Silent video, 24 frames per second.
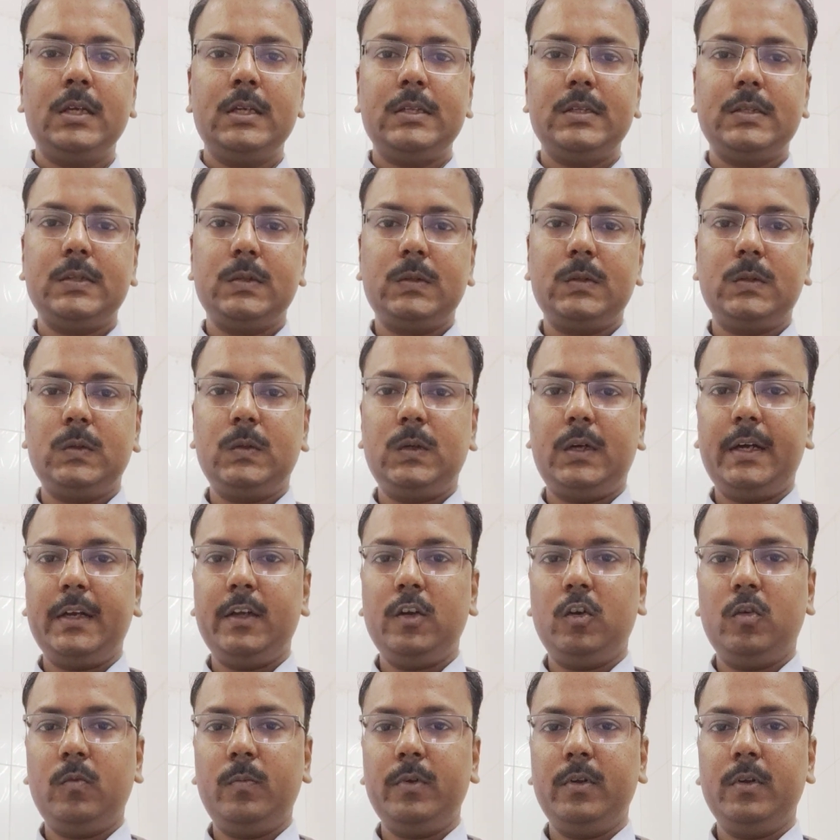So I
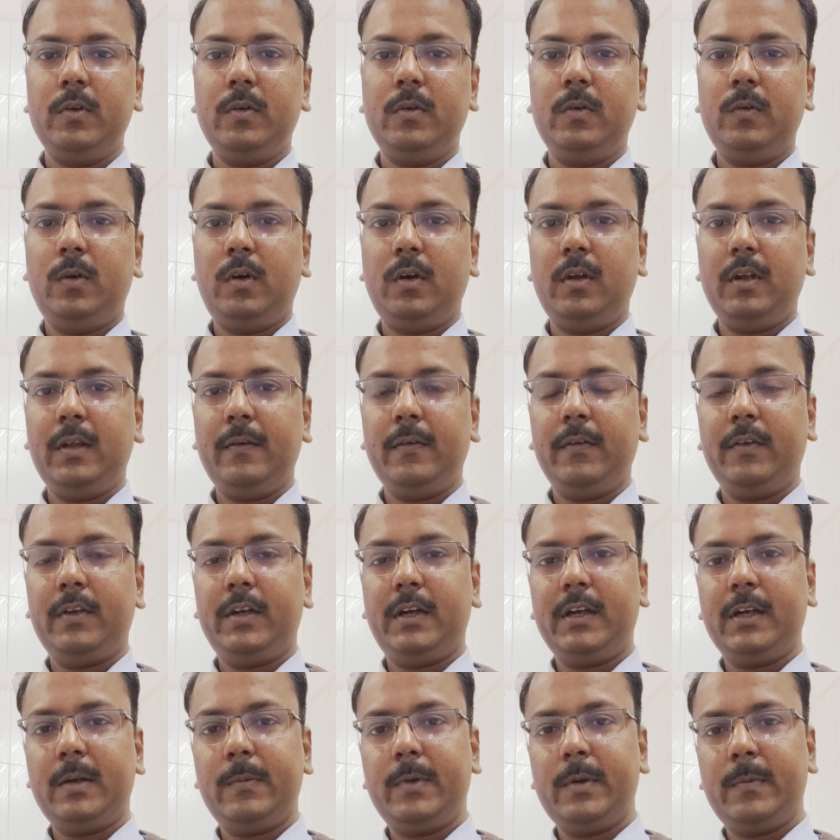hope you all have
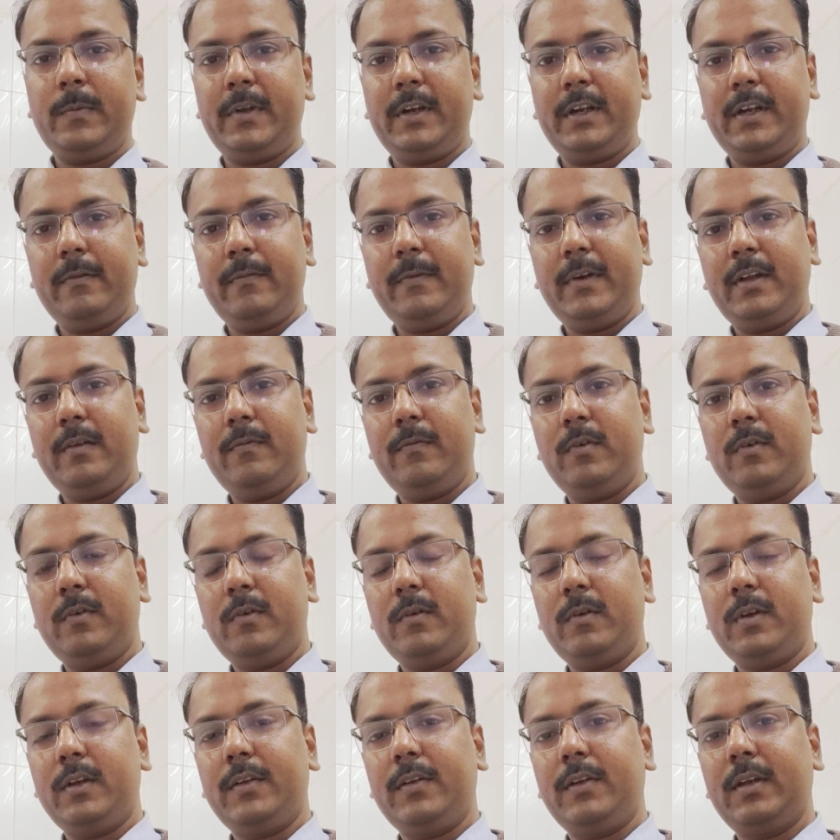started preparing well for
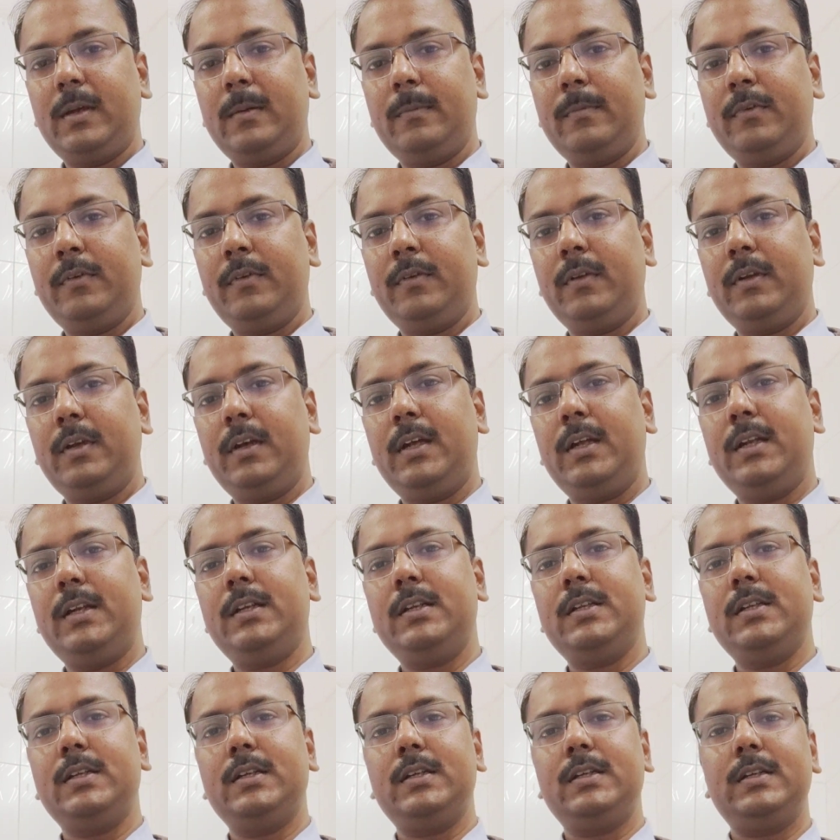your exams,
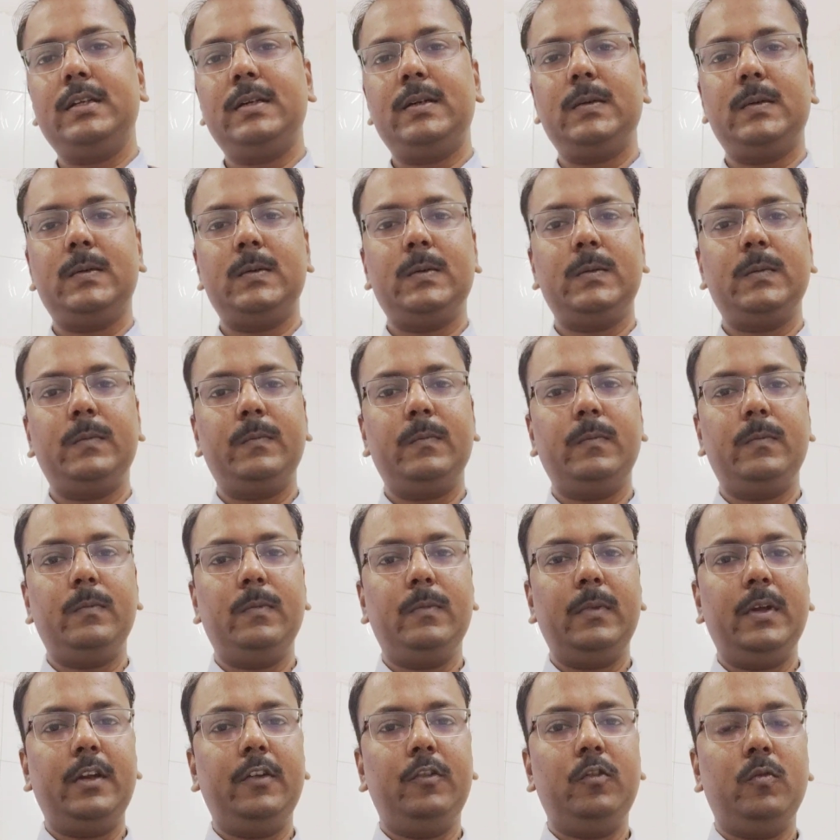and now
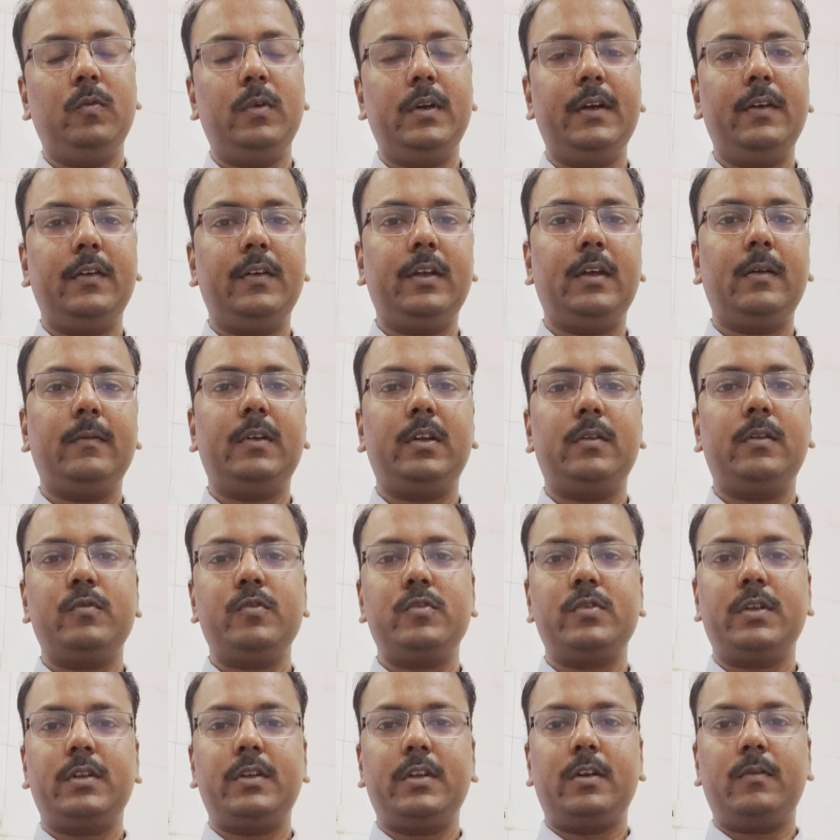many students have
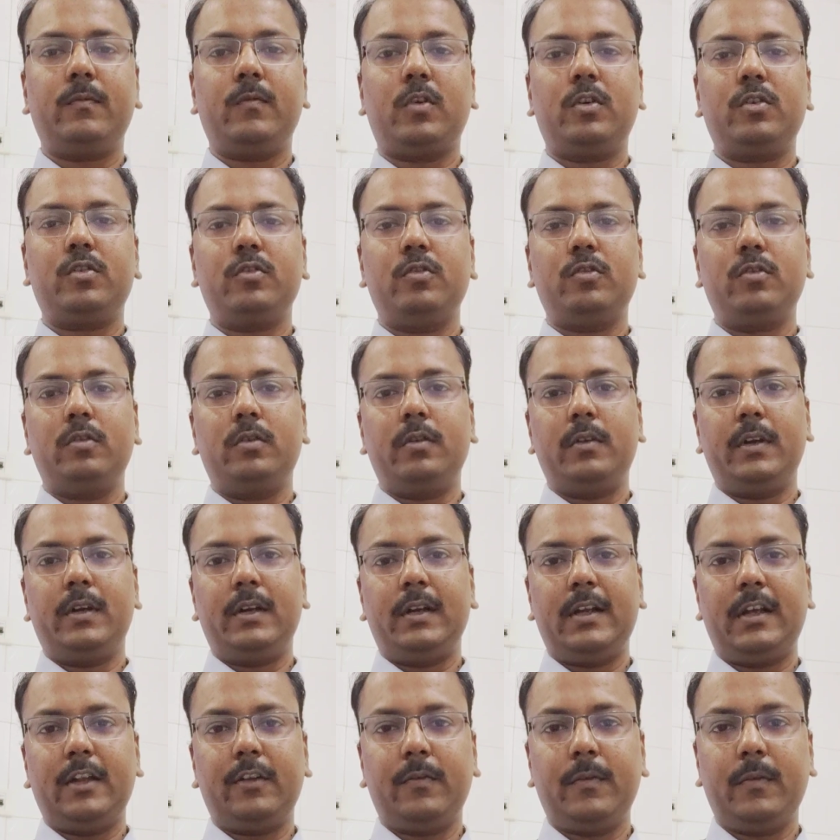confusion that what to do
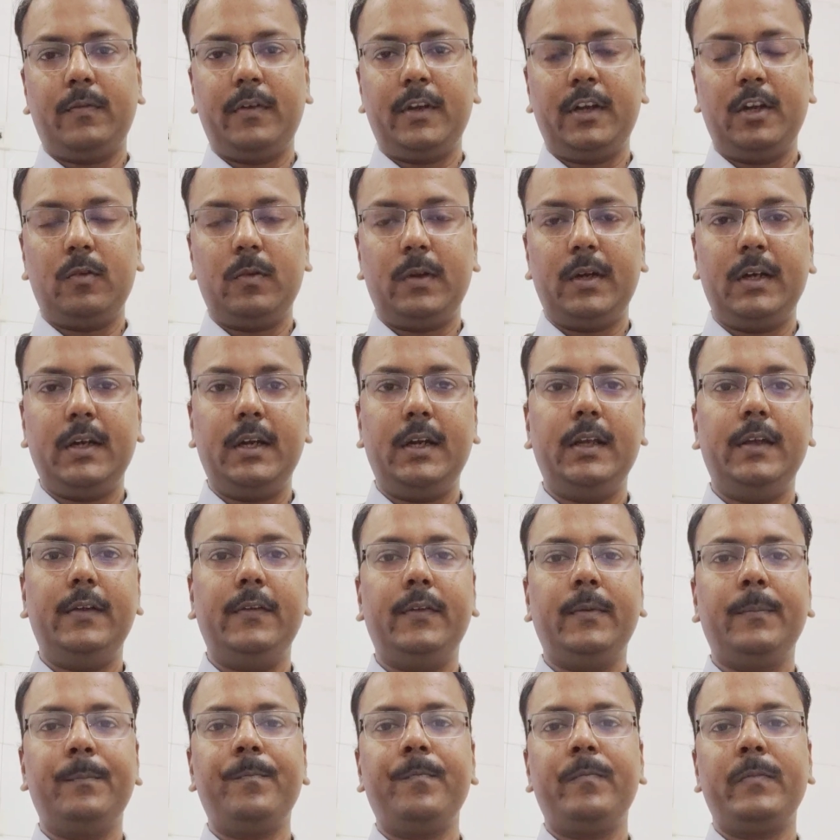during last 15-20
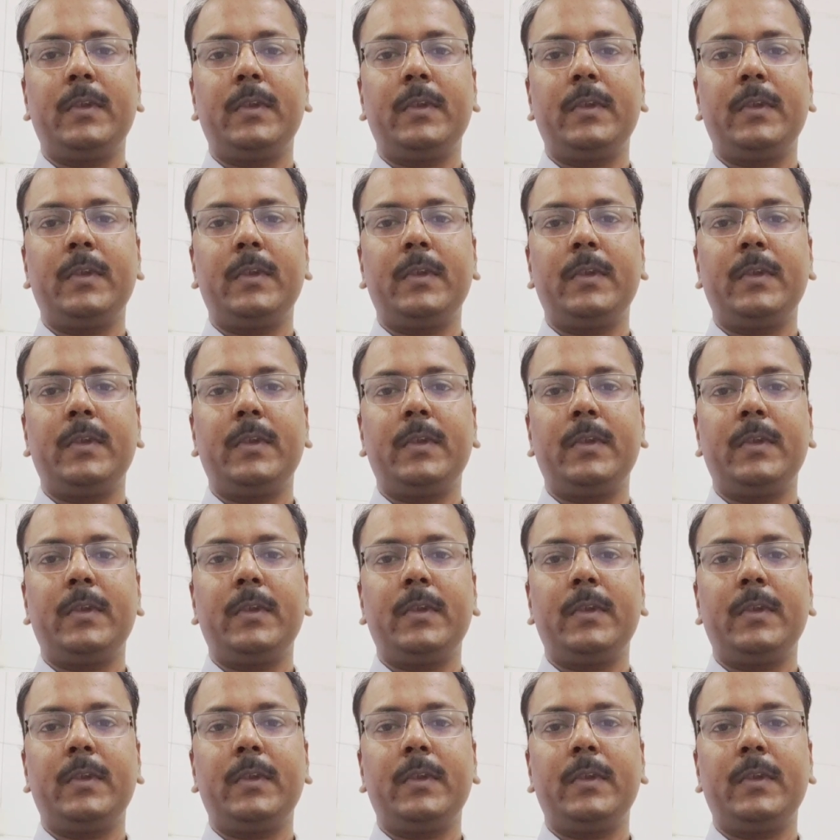days.